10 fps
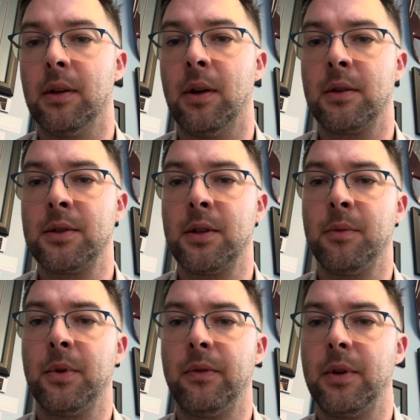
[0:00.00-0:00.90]

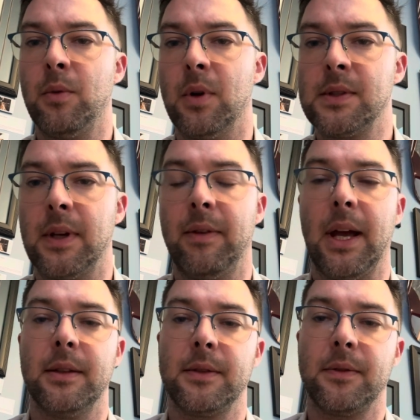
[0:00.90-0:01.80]
long-term review once I've
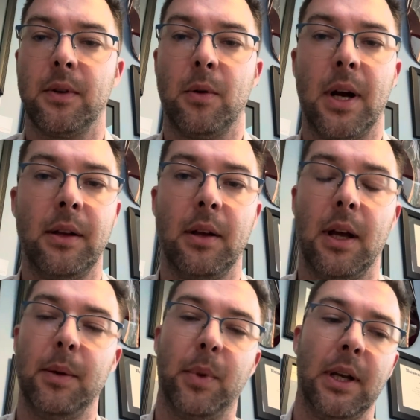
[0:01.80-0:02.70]
had this for a while,
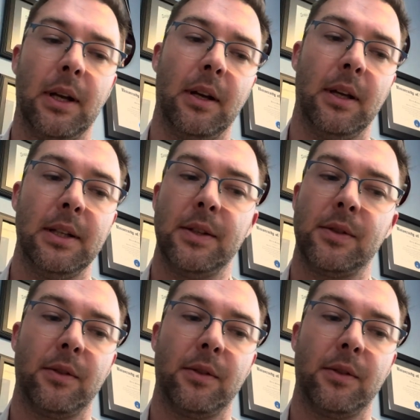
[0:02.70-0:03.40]
but initial